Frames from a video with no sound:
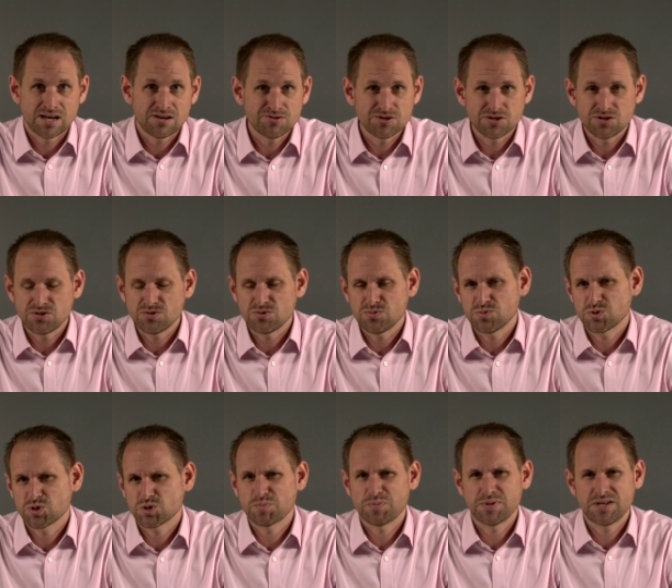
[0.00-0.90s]
How can you
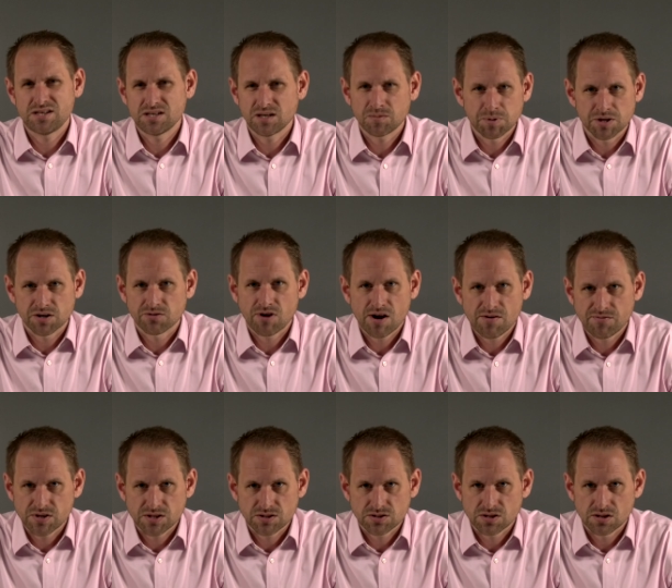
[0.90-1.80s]
speed up a
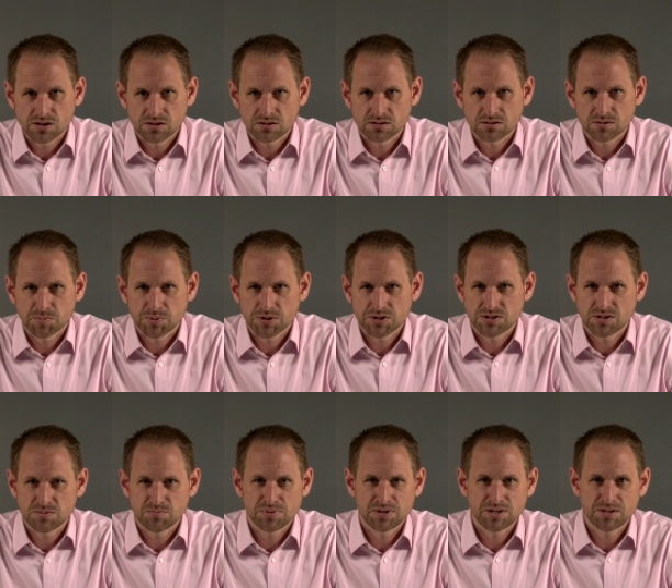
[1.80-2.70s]
graphics card by
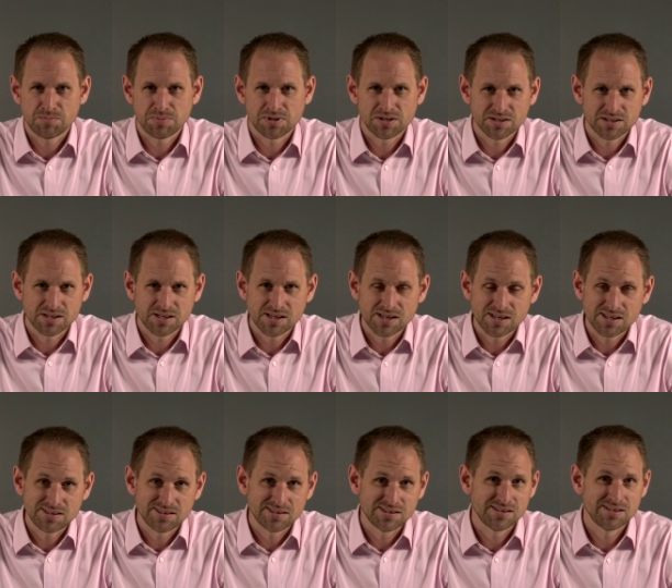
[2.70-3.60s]
simply plugging
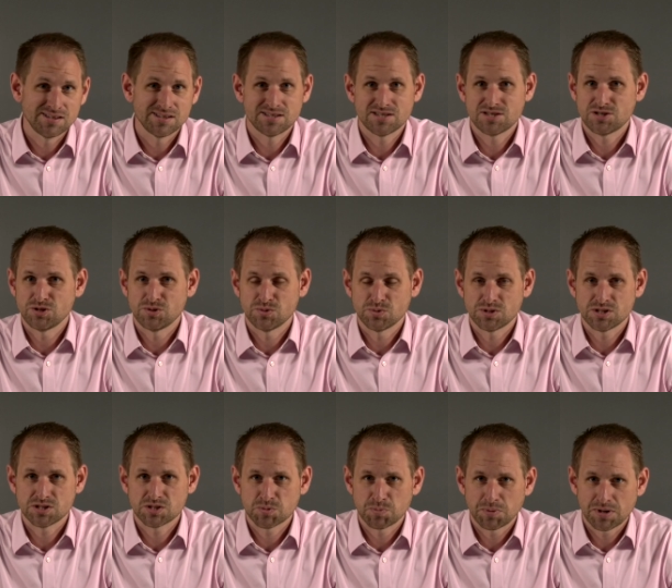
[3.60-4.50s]
in an additional
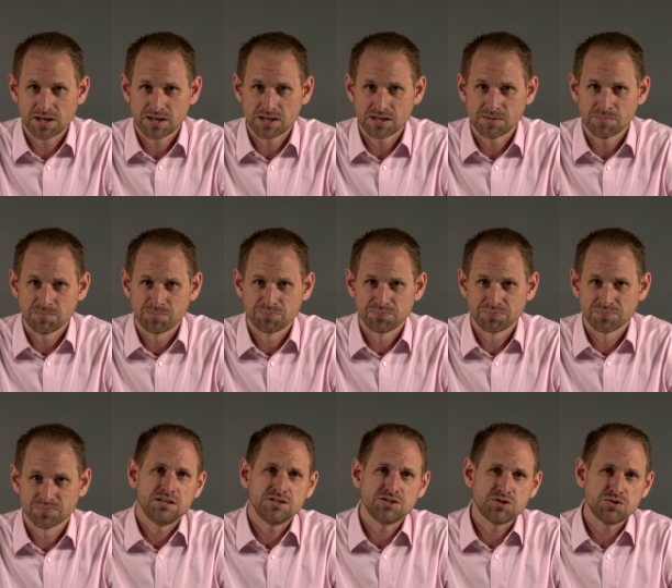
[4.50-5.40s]
display?
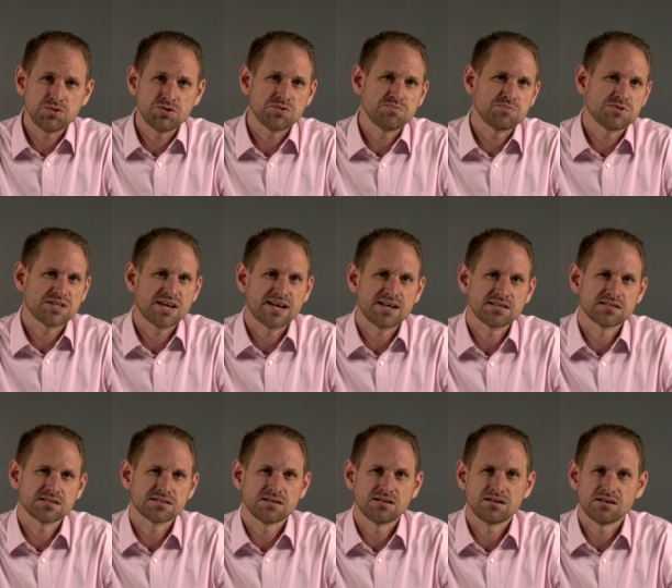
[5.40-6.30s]
Let's do some
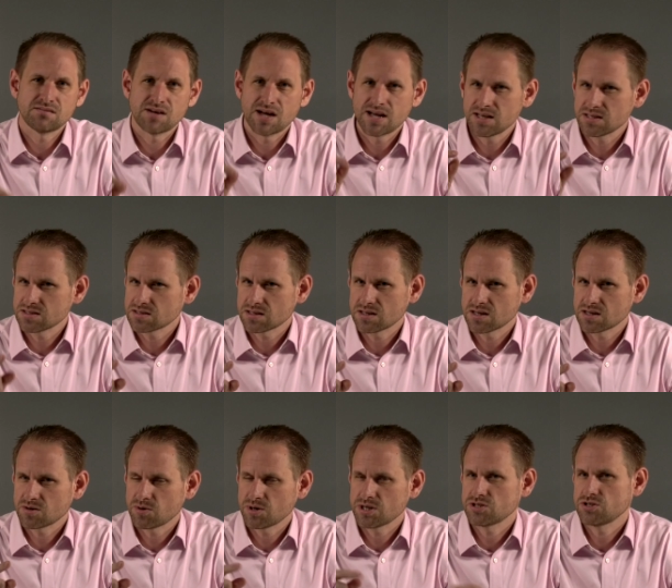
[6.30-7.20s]
tests and I'll answer
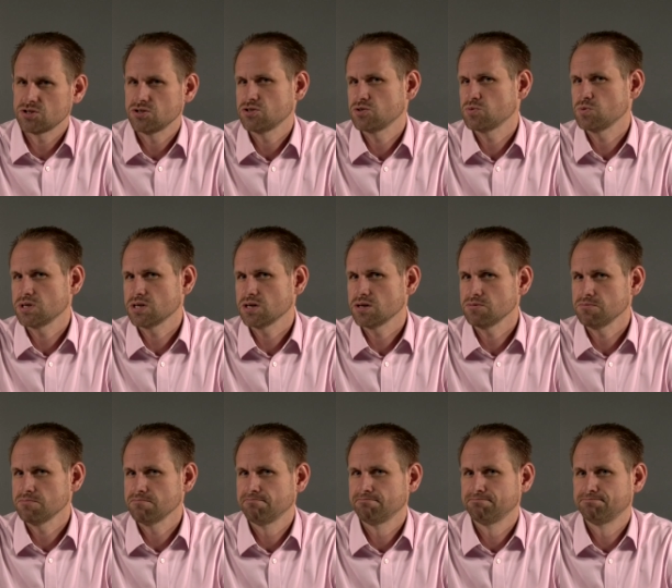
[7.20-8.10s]
that question as we go.
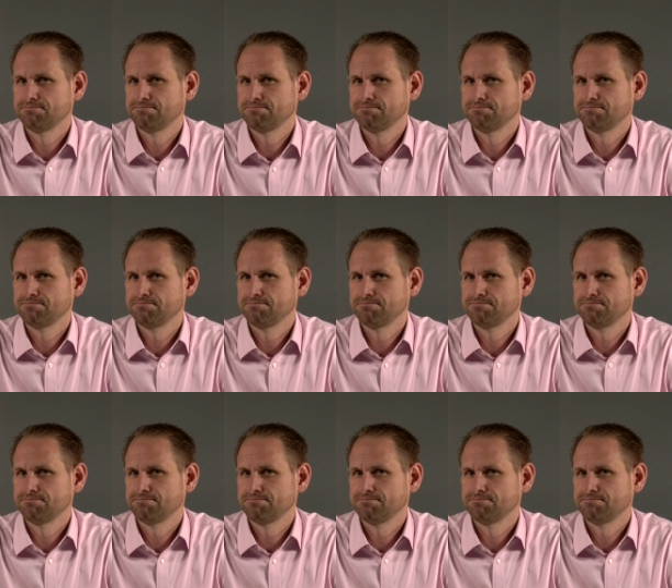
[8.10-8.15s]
